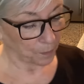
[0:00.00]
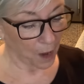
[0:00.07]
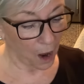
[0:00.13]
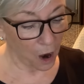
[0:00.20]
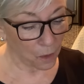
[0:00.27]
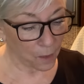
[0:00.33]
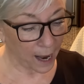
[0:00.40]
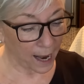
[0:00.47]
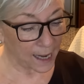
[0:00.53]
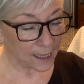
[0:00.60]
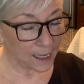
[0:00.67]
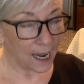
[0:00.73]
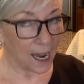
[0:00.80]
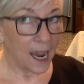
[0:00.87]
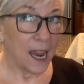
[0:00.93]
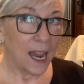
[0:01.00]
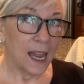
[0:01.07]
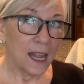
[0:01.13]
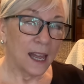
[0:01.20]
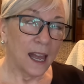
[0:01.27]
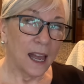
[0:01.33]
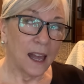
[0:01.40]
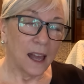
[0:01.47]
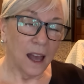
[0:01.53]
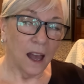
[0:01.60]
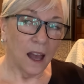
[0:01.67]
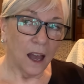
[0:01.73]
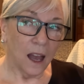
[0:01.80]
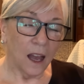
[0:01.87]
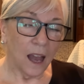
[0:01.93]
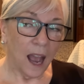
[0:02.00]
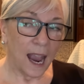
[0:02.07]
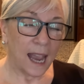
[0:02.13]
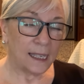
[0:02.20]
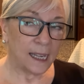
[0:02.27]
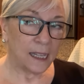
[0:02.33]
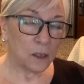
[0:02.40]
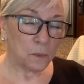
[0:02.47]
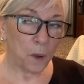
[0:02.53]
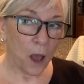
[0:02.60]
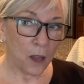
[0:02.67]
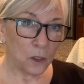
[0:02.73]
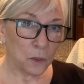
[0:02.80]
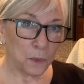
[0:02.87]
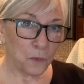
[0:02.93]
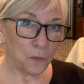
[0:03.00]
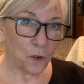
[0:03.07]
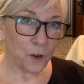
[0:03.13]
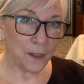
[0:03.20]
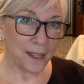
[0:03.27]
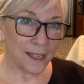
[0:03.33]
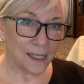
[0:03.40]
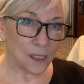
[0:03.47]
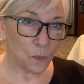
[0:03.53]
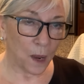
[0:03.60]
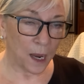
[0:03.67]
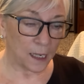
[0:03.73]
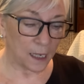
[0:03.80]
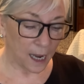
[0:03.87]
All right. I had another bottle before this one,